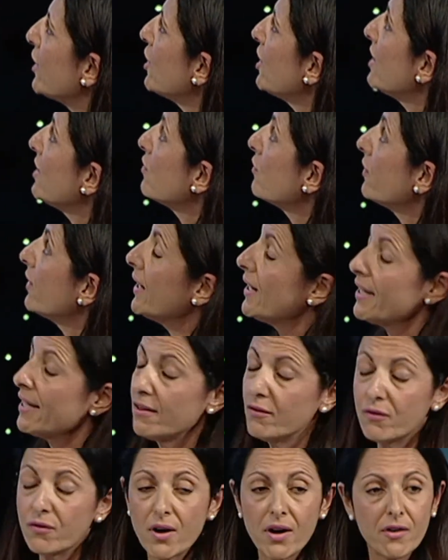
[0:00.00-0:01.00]
and she's
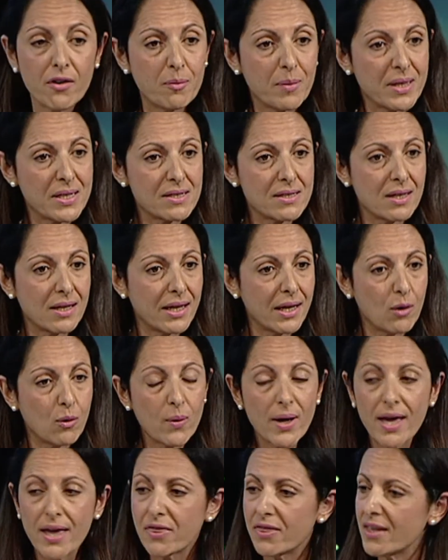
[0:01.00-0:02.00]
really environmentally
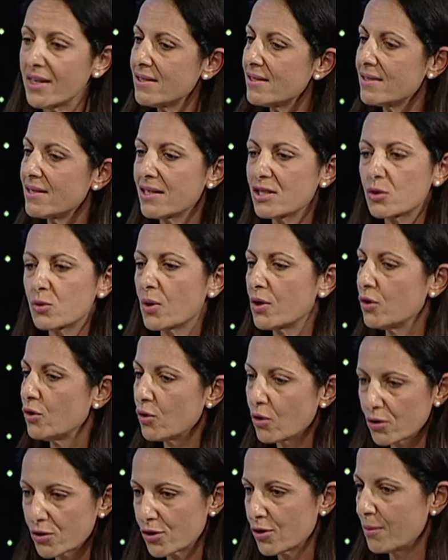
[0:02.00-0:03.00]
aware. These things were
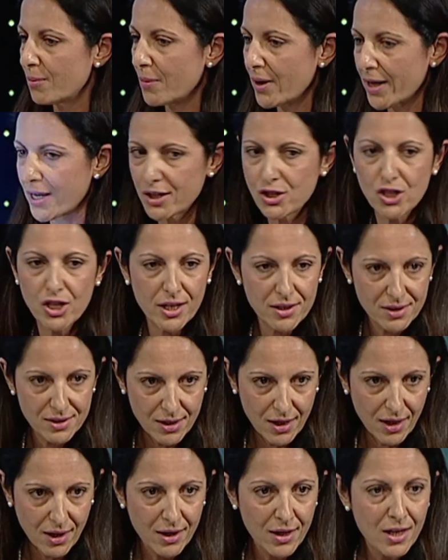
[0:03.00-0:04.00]
not on my
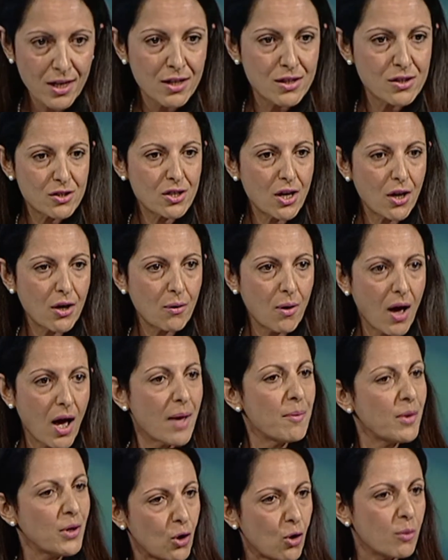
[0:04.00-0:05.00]
agenda. So
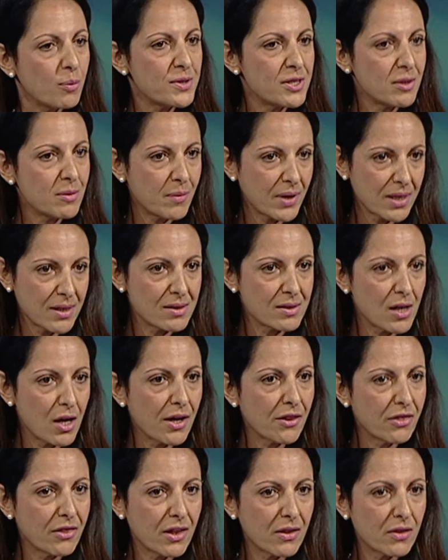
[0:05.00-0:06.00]
I'm an optimist.
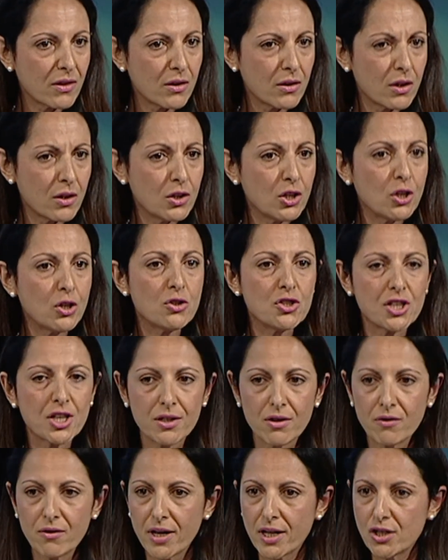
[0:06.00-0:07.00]
I think that the new
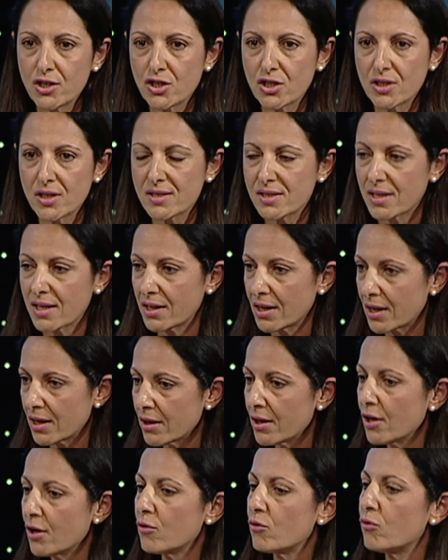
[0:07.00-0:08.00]
generation is going
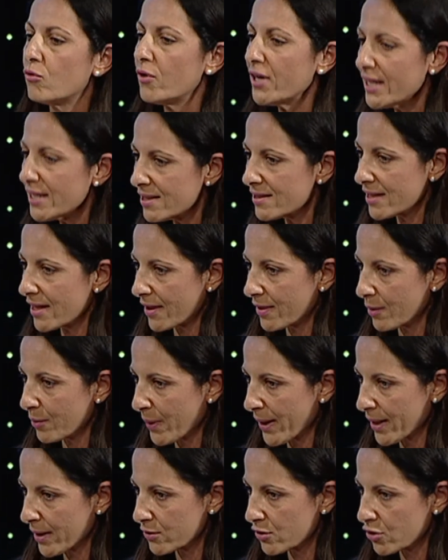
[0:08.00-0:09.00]
to reset the
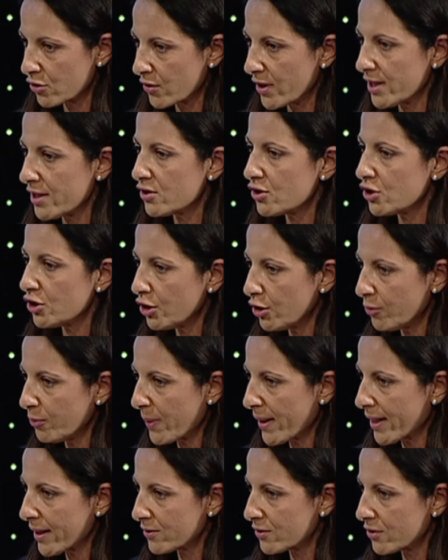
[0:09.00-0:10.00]
boundaries,
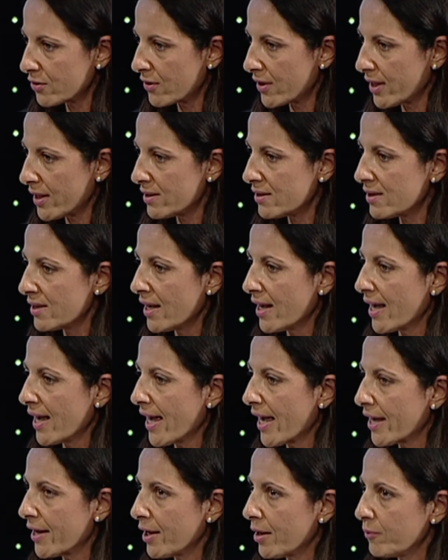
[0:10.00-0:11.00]
new boundaries.
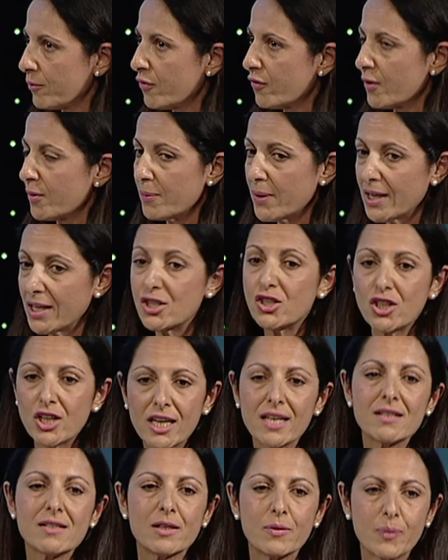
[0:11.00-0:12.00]
And um, for me,
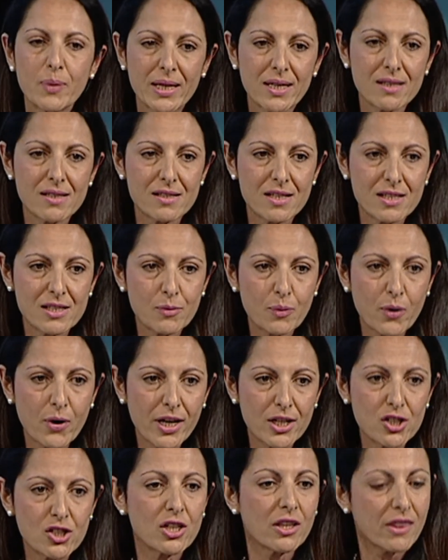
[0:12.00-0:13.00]
she is the biggest
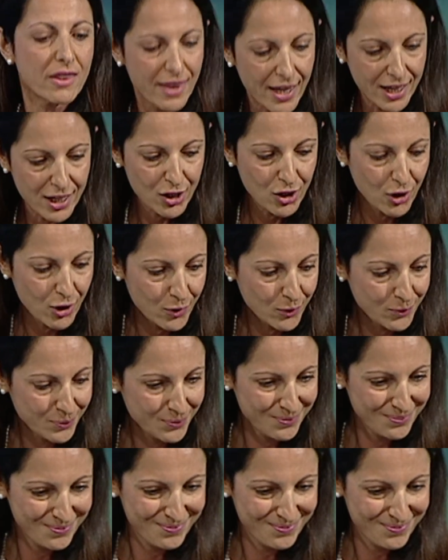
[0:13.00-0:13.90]
inspiration. Thank you.